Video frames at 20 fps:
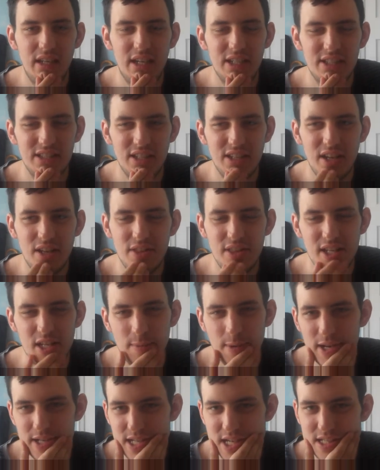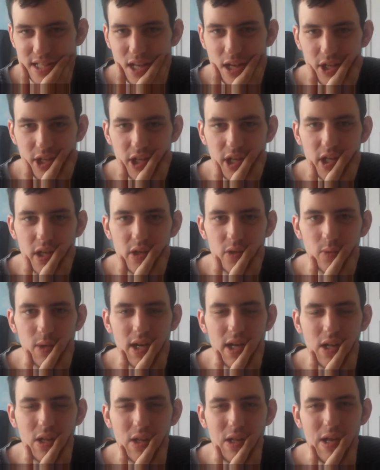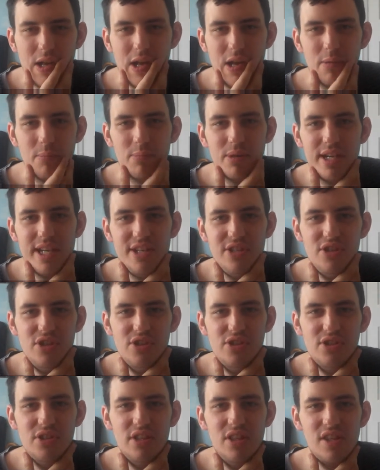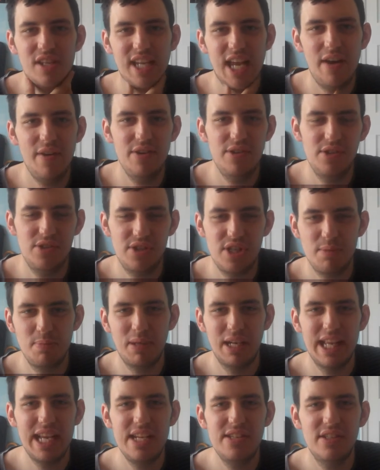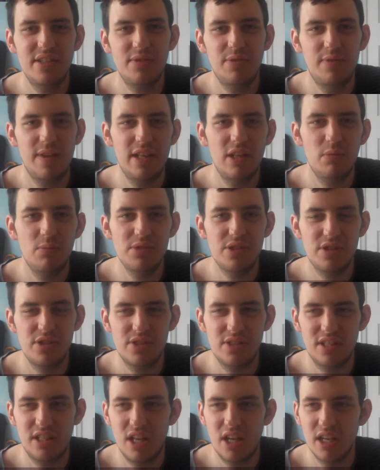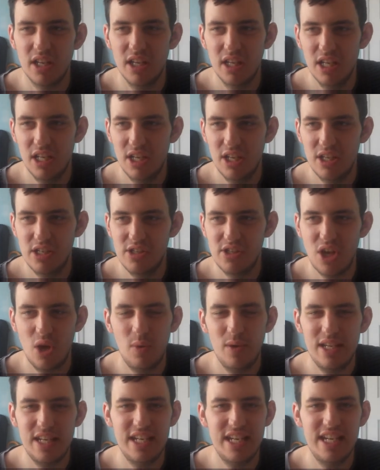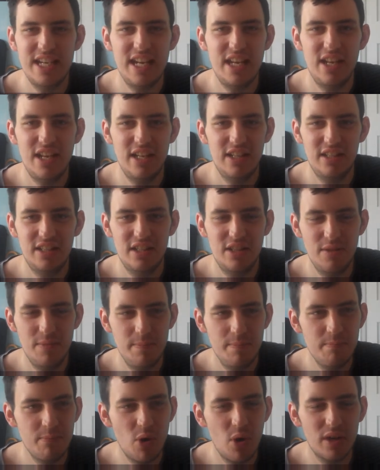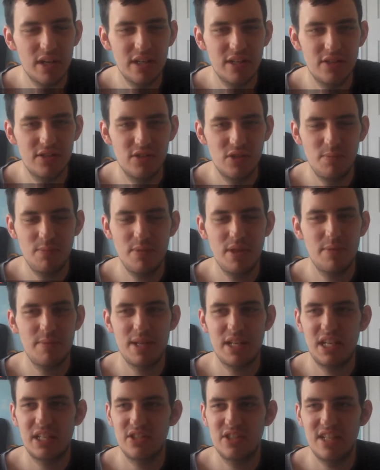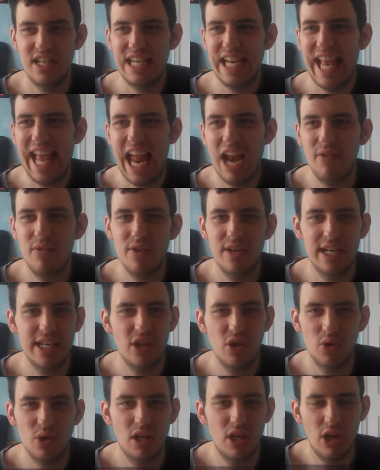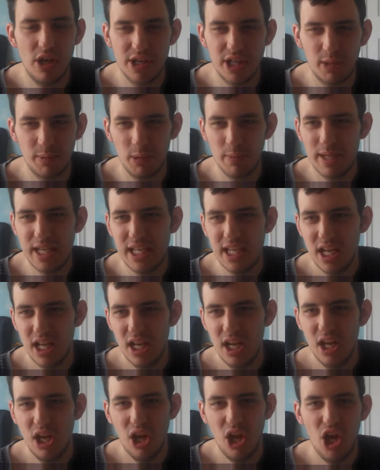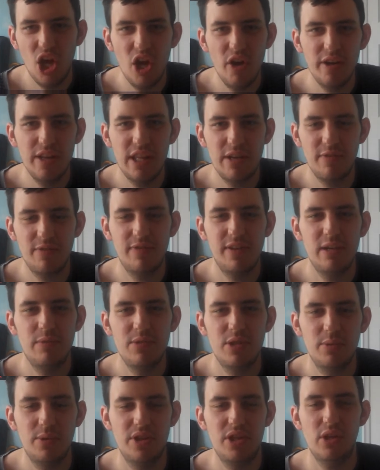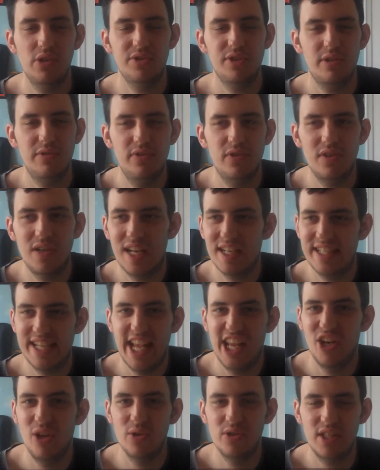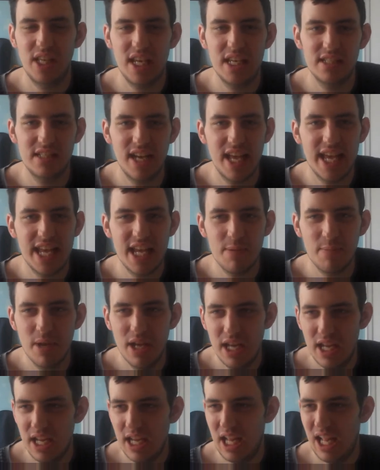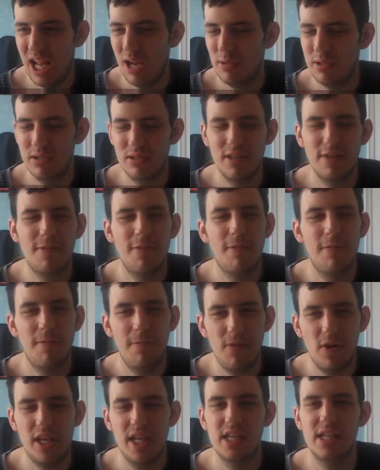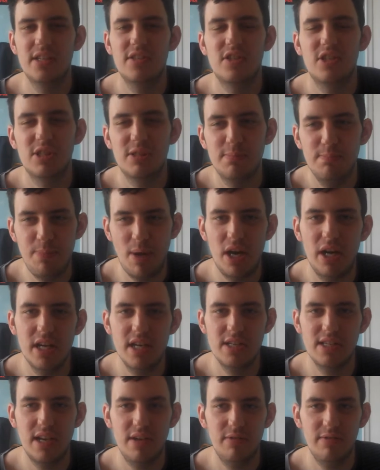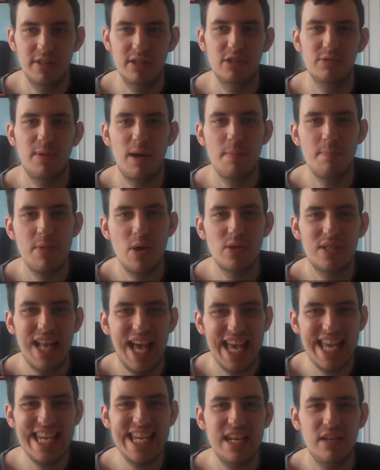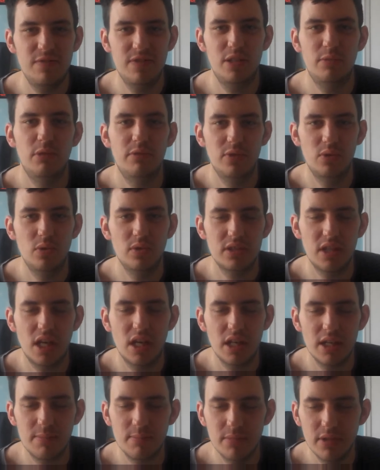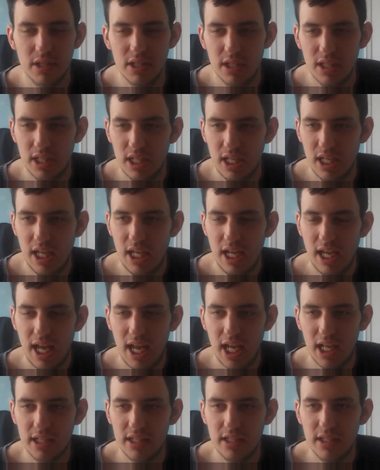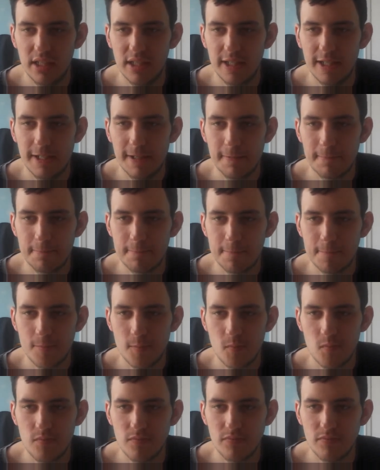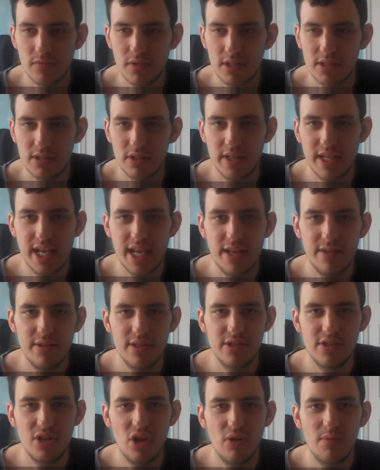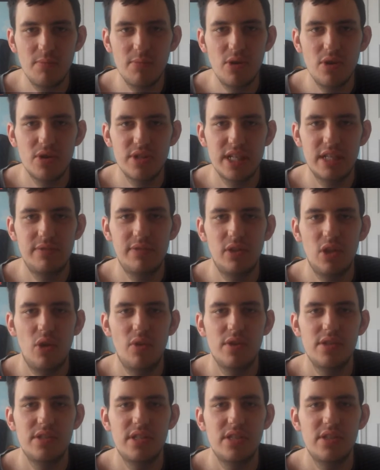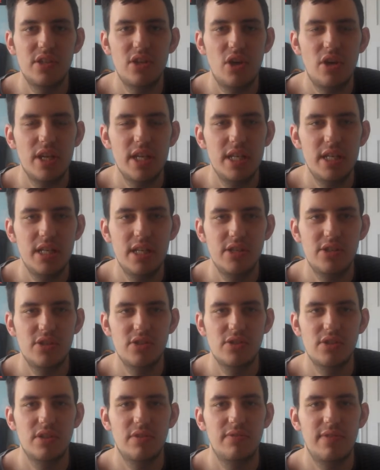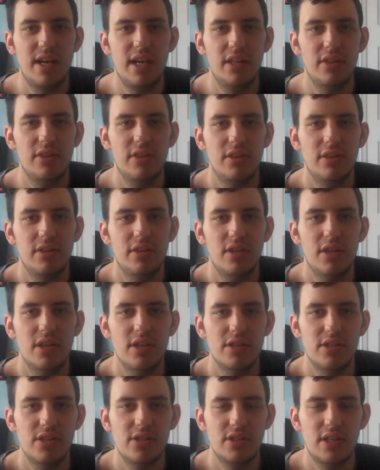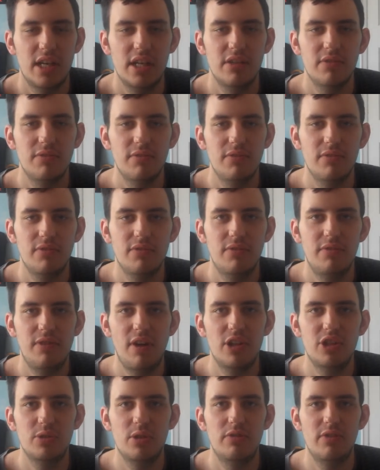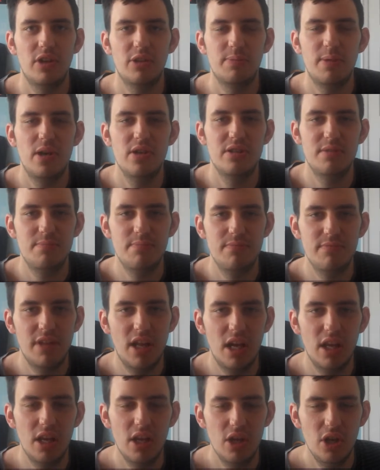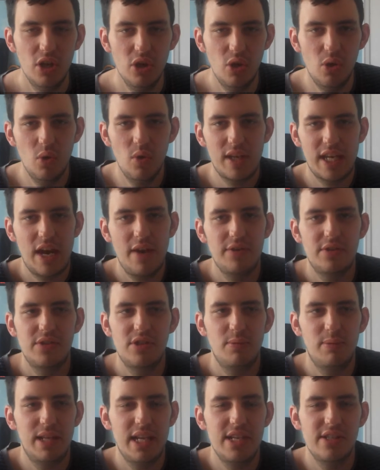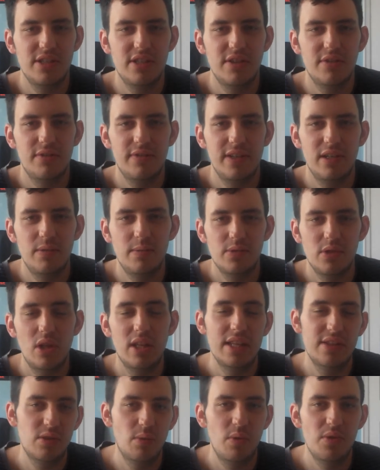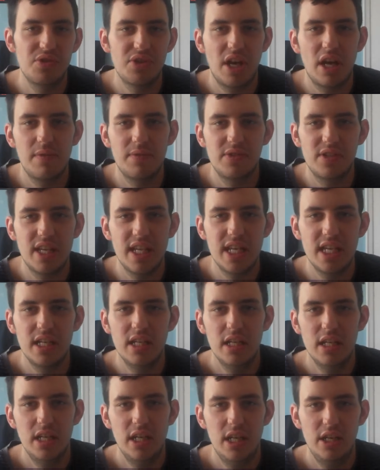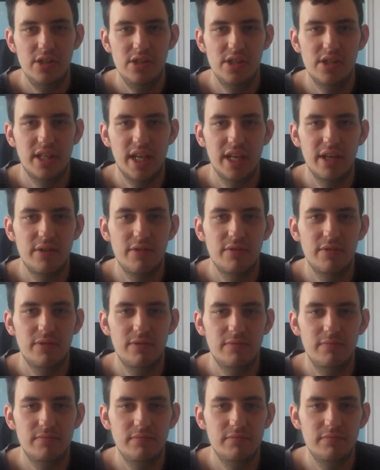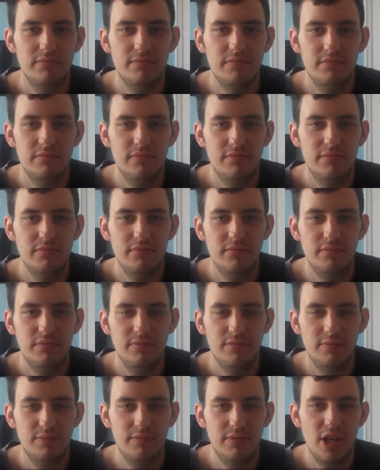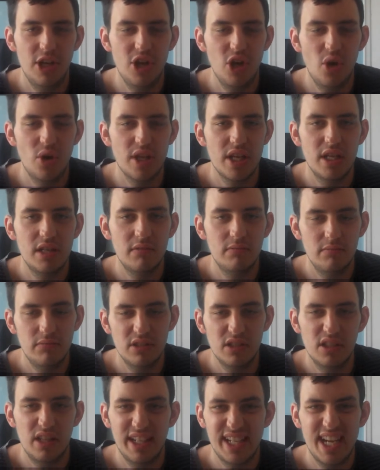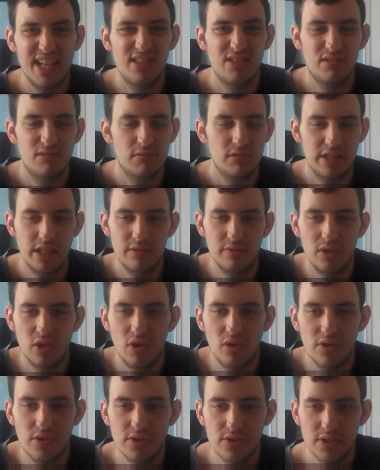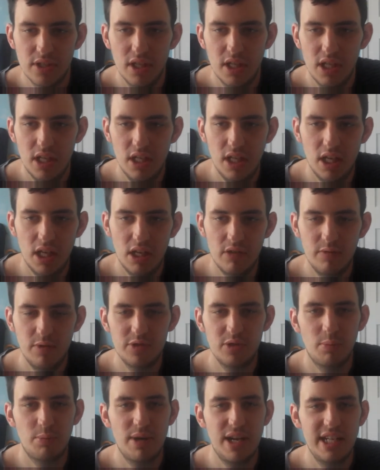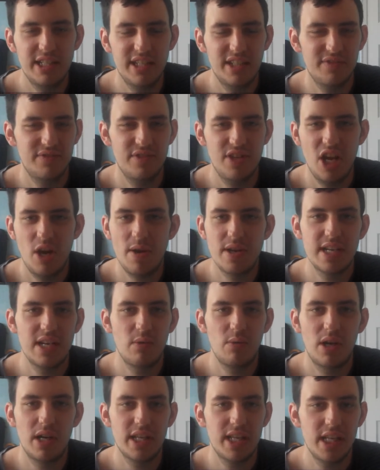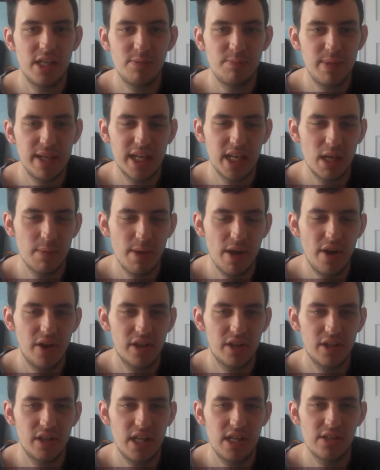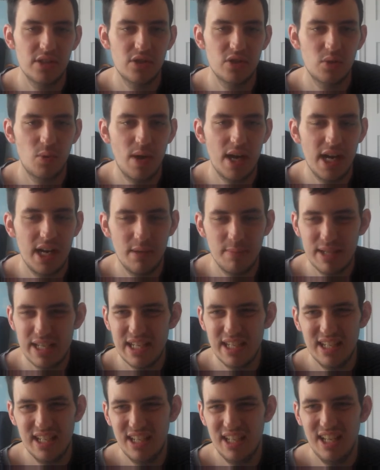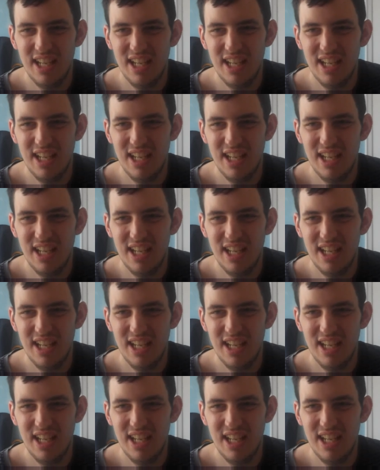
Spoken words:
think I might dislike her as well, but it's just the characters she plays in the films are just like totally more. Some of them are just inherently unlikable. I mean, her in that film she won the Oscar for, I dare not say its name. Absolutely fucking despise that film. It's my most hated film of all time. And so yeah, it's not more Jennifer Lawrence is annoying. It's just the fact that she's kind of far too overexposed, and like all the characters she plays in her films, or at least the ones I've seen, she's kind of annoying. So I guess Jennifer Lawrence. Russell Brand, I have no idea why he's big in America. He's a twat. I mean,